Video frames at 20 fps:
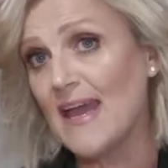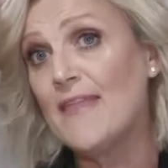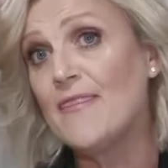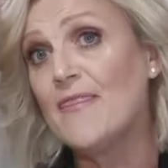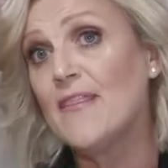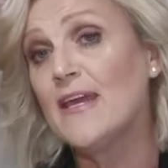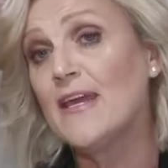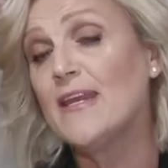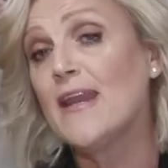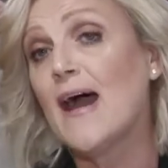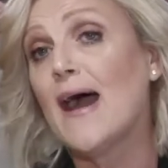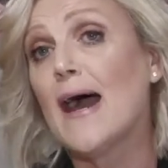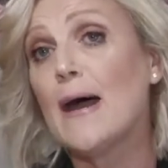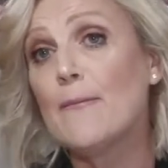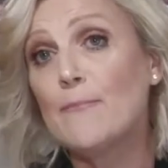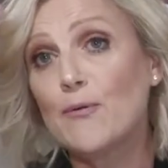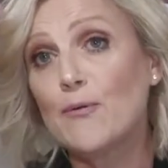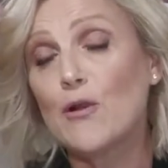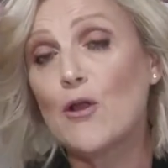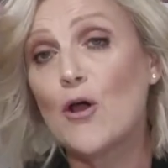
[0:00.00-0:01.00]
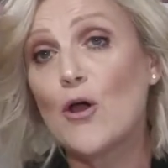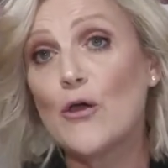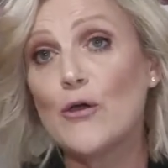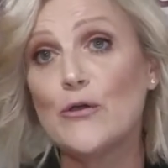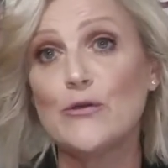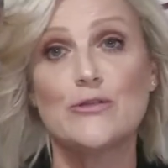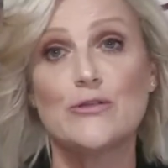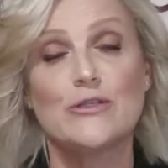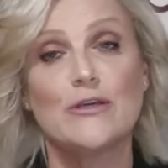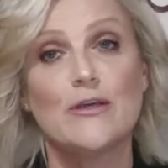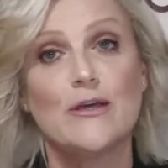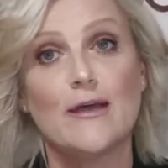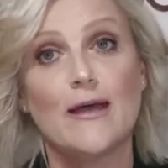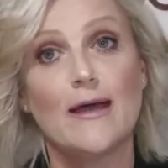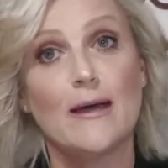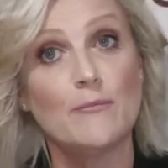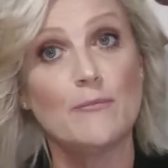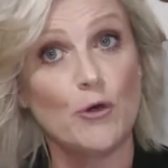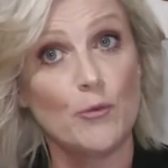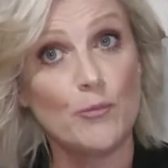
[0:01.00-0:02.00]
then upload
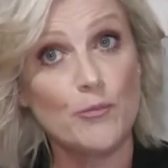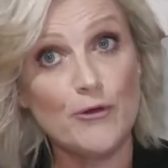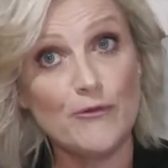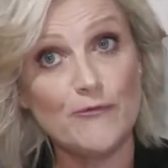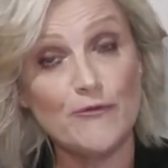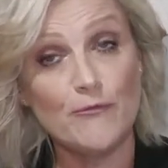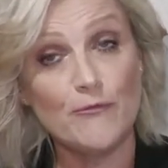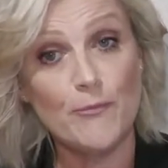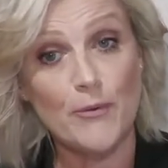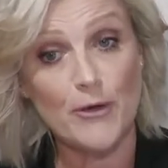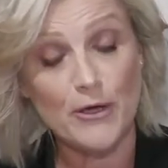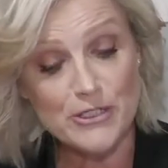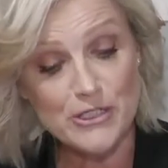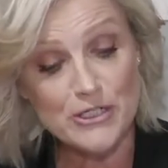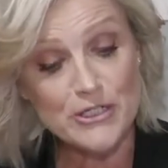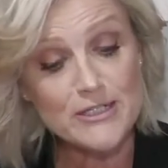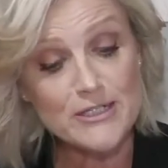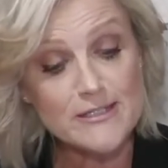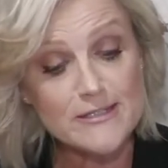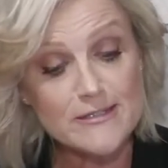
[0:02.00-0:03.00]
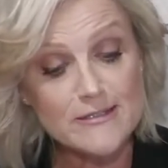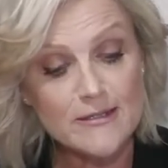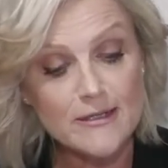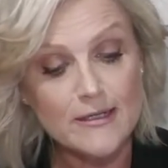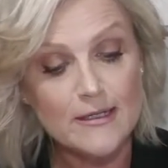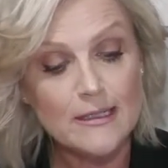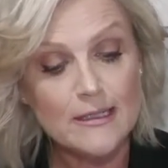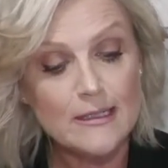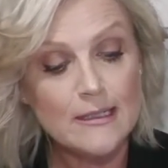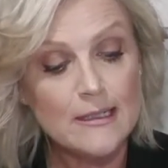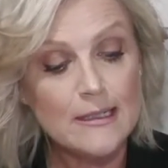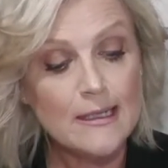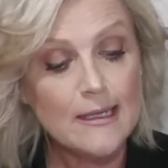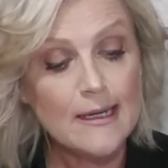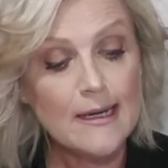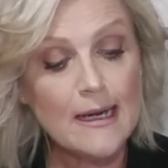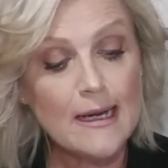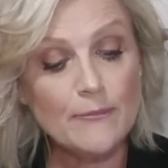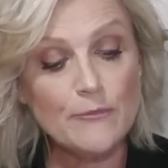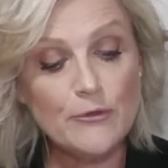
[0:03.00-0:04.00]
your proof of purchase,
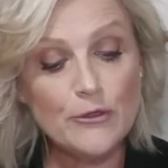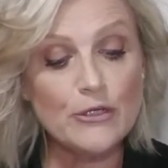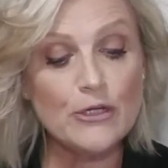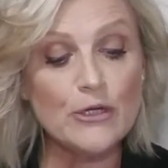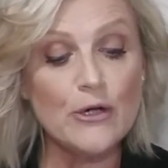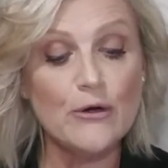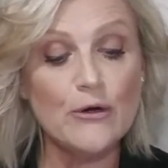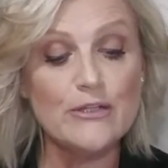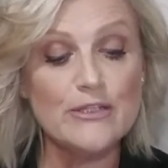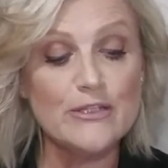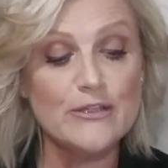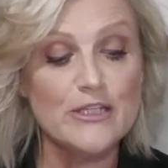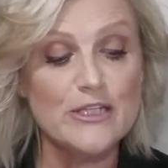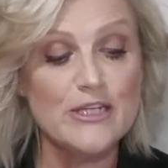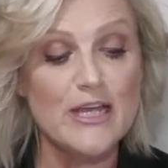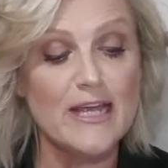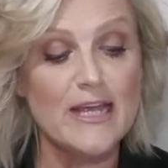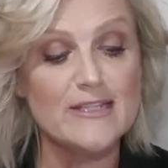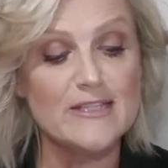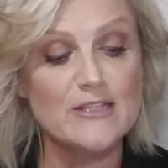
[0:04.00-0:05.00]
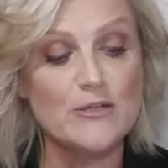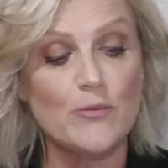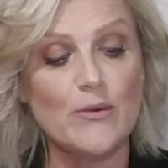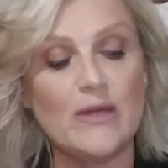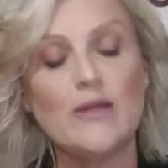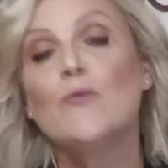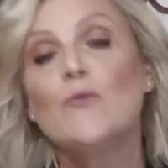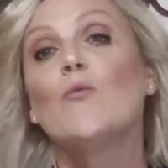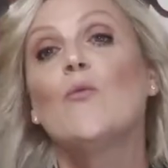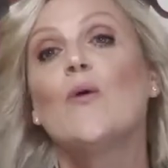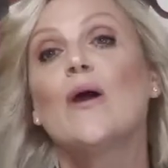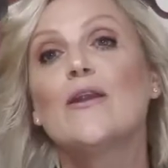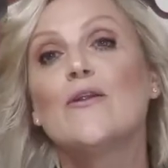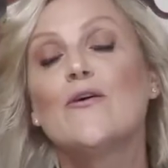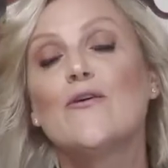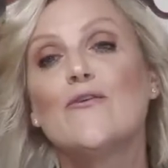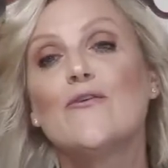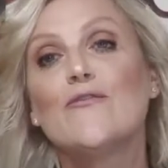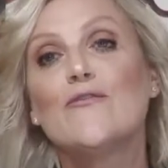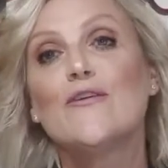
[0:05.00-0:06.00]
you can go into the chance to win one
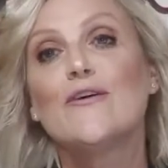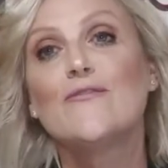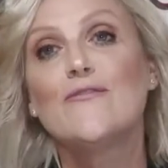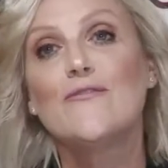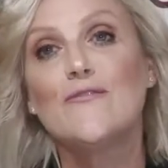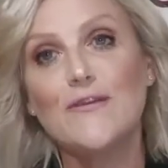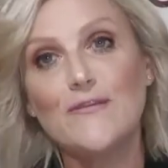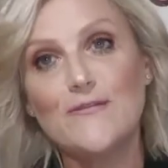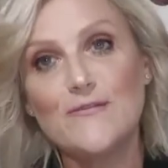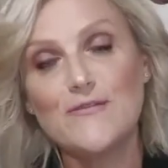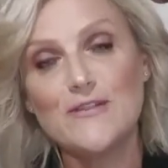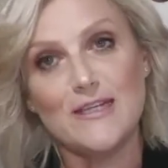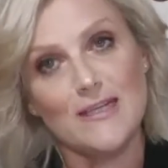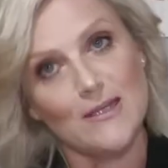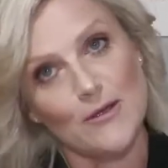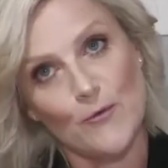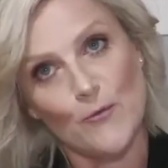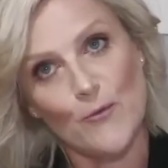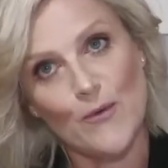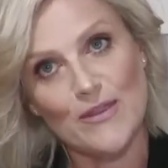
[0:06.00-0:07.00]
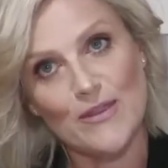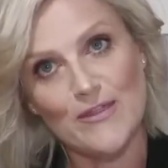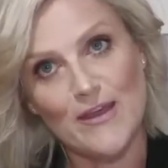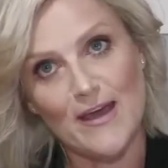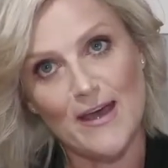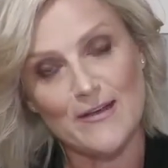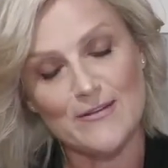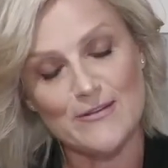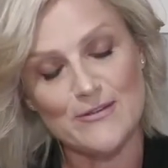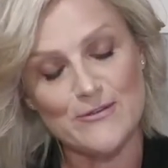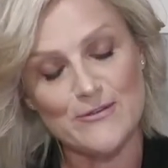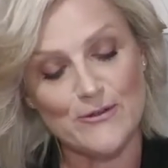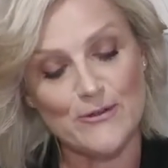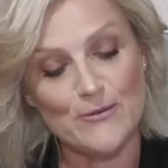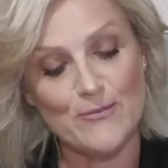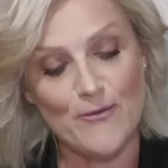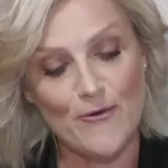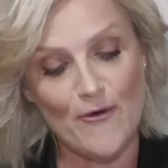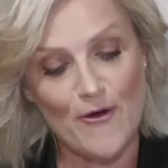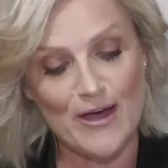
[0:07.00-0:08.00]
of 50 $1,000
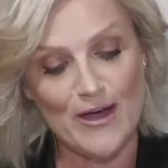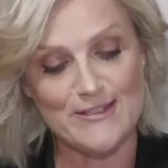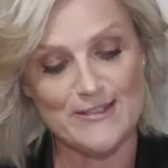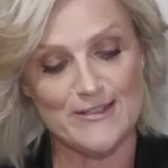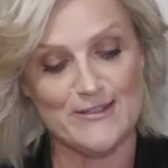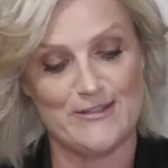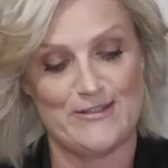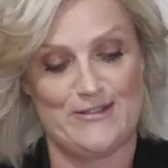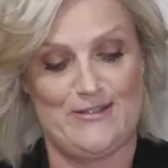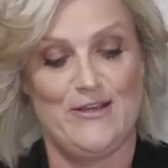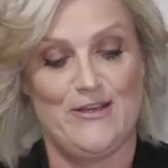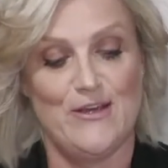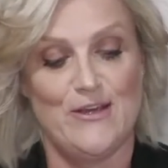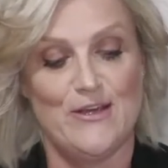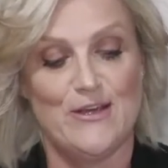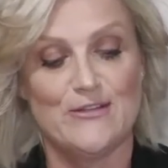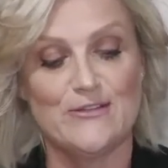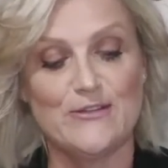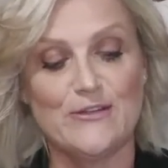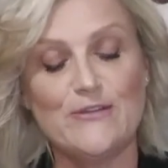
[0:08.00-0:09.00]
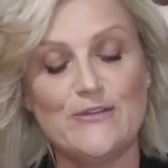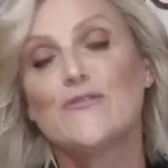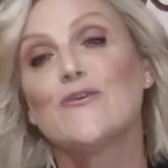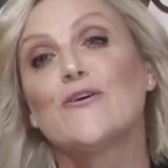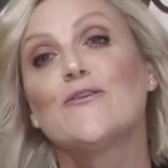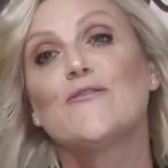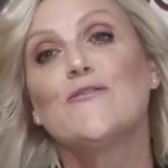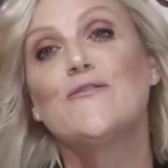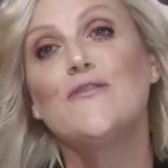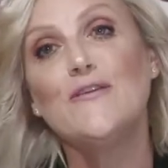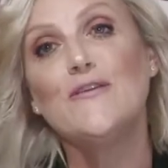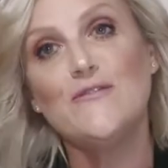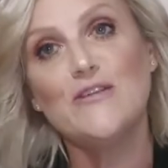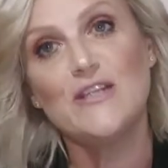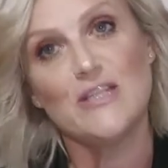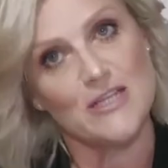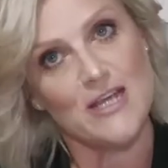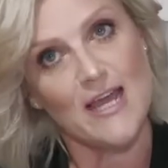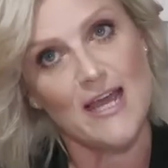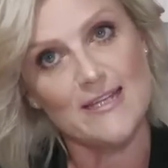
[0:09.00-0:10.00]
prizes. So you've got 50
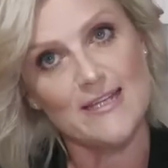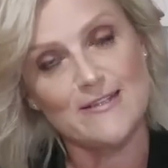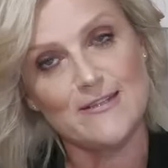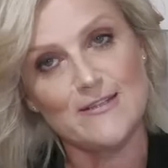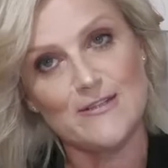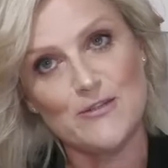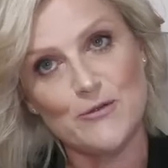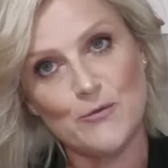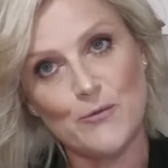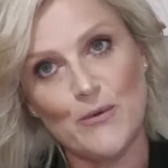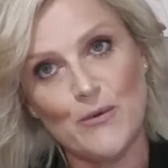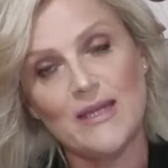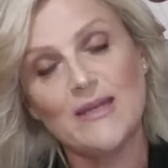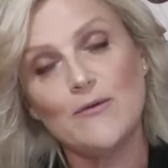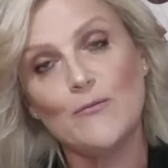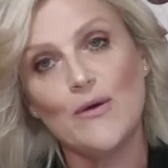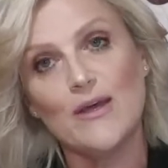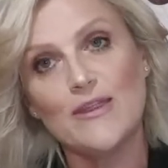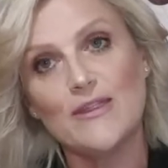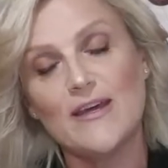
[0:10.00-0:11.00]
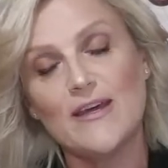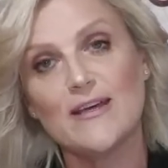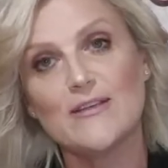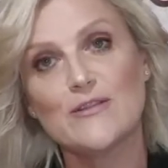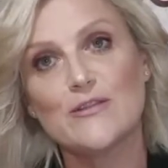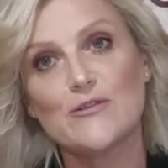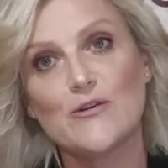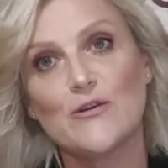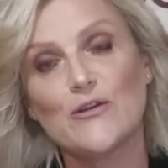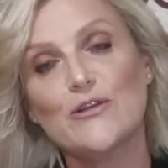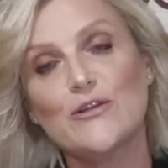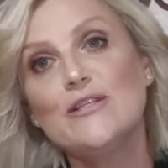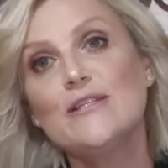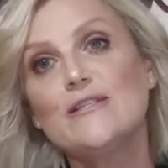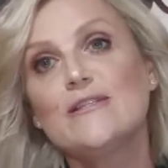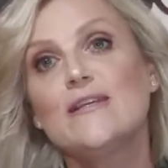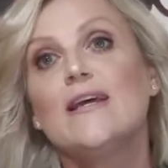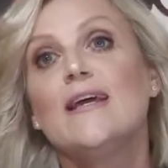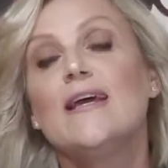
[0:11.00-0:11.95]
chances to win $1,000.